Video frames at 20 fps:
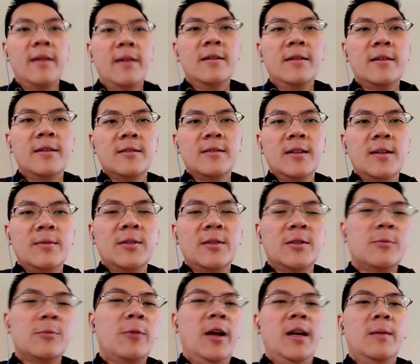instead of just
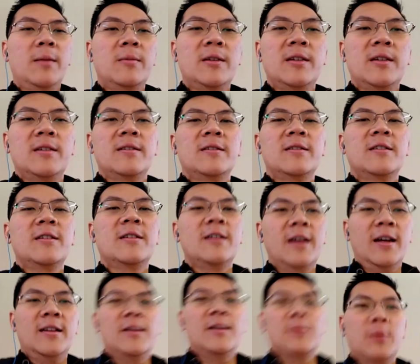randomly
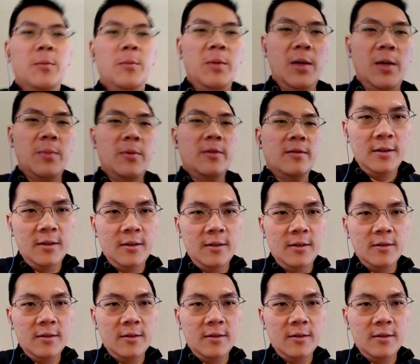connecting with people.